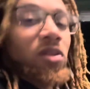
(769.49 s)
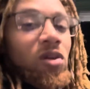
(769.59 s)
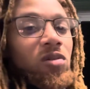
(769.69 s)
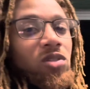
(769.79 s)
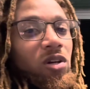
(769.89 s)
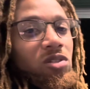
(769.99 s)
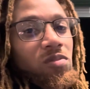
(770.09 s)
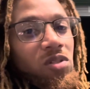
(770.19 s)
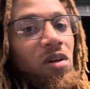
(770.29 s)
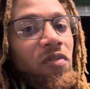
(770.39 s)
going to turn some
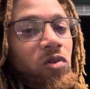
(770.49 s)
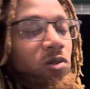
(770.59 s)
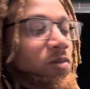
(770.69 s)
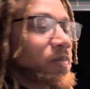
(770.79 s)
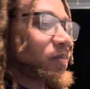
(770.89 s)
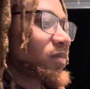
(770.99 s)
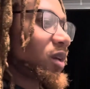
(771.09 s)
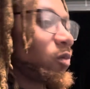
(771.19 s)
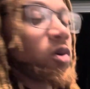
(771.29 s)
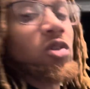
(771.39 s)
stuff on,
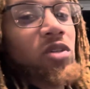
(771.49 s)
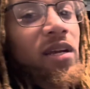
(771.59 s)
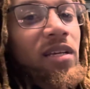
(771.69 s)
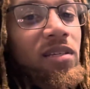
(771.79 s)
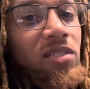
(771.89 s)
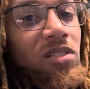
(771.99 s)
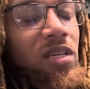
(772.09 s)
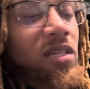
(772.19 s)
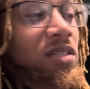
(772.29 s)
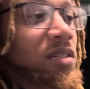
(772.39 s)
and we're going to try to get this
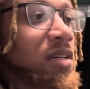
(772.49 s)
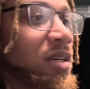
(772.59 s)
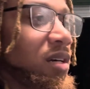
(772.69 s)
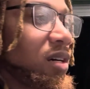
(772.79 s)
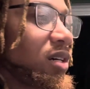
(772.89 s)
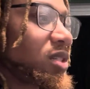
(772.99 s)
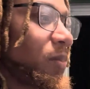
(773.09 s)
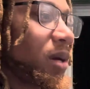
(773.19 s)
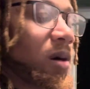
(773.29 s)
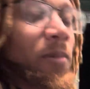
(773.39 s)
thing to
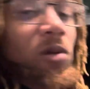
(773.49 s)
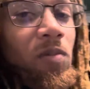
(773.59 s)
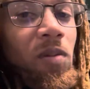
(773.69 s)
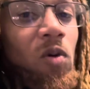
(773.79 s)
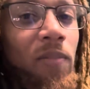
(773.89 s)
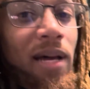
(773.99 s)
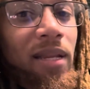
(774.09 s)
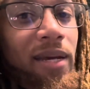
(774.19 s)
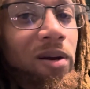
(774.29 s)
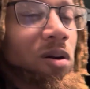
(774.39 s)
pick up a little bit more mile
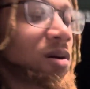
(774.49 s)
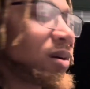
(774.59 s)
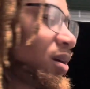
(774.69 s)
an hour.